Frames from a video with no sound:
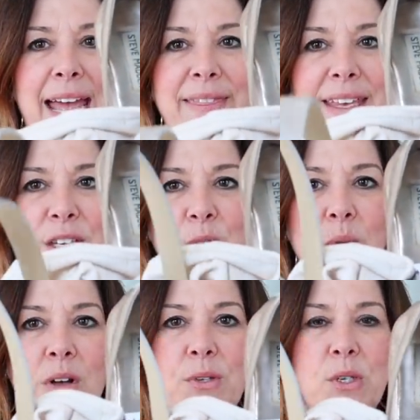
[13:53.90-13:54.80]
And then you
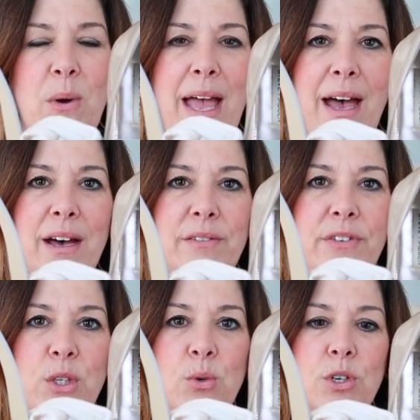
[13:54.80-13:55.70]
also have
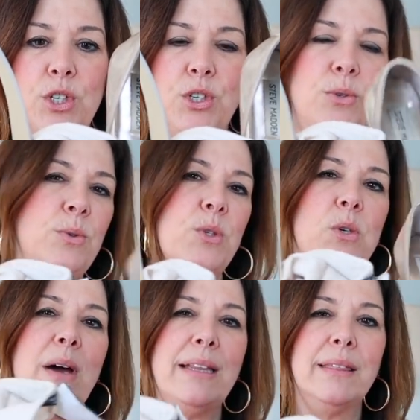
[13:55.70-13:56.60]
your shoes.
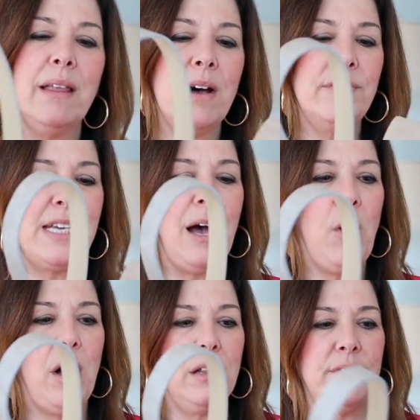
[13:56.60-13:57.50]
So I loved how
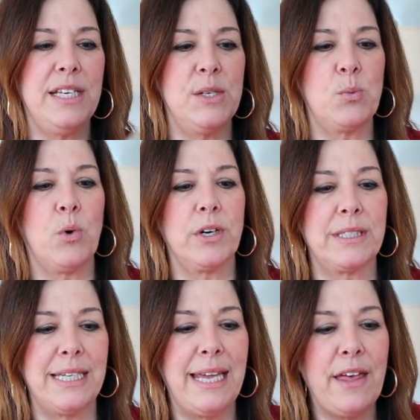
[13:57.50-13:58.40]
all of these
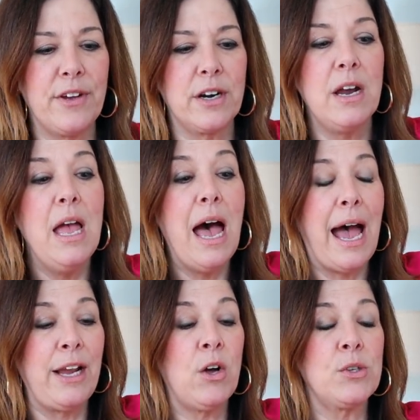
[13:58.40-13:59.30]
work together.
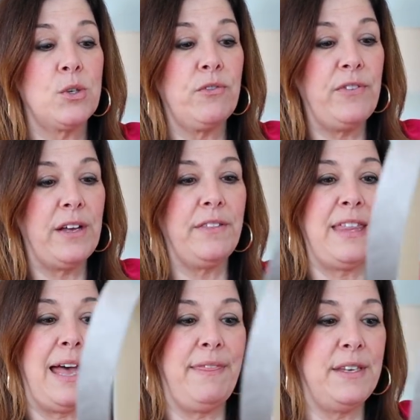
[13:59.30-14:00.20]
I also felt
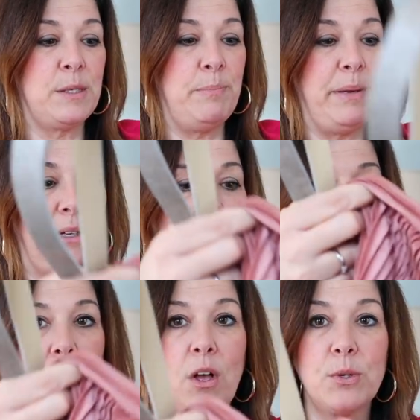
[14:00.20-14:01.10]
that this
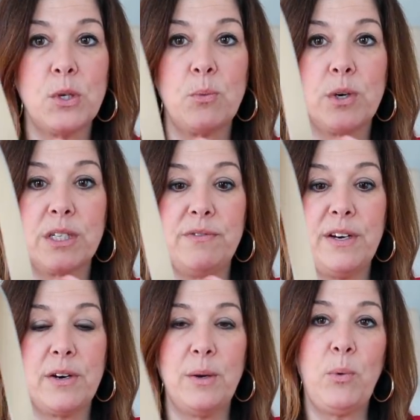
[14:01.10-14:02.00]
belt also worked
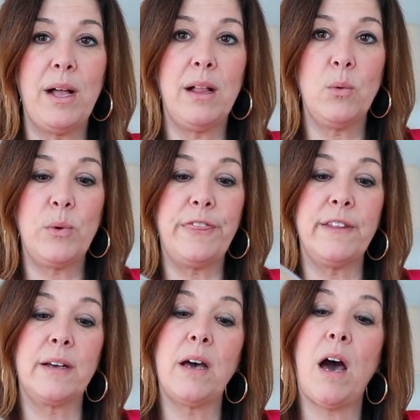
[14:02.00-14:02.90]
very well with
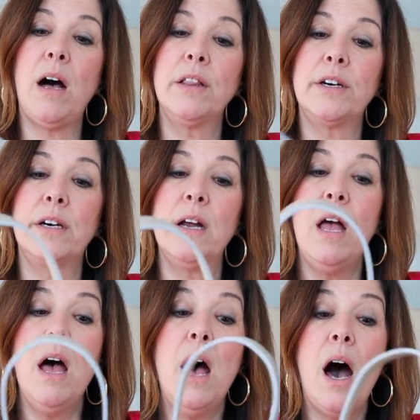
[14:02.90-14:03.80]
the color
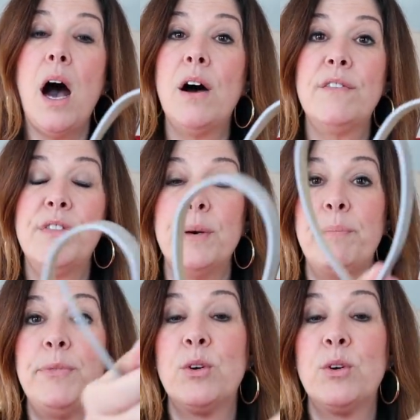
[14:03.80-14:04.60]
of the